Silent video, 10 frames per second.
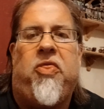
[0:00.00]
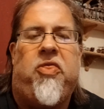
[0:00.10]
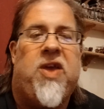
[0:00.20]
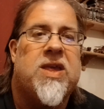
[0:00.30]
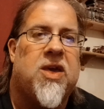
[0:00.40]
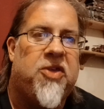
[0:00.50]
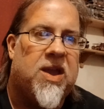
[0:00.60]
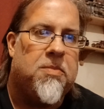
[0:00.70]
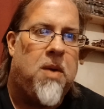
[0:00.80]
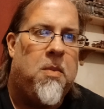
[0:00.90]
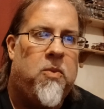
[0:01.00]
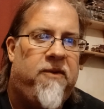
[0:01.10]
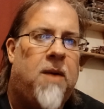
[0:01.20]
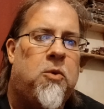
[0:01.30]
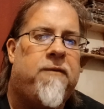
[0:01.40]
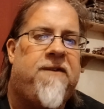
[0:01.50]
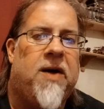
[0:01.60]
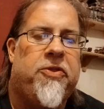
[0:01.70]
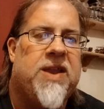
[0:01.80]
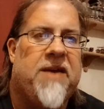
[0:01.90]
This, I think, is far more
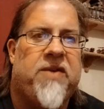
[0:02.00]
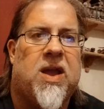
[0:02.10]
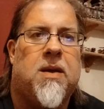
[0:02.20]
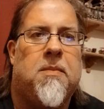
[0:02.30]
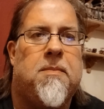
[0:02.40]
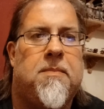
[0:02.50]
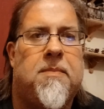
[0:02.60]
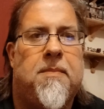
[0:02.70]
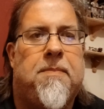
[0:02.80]
fun than having a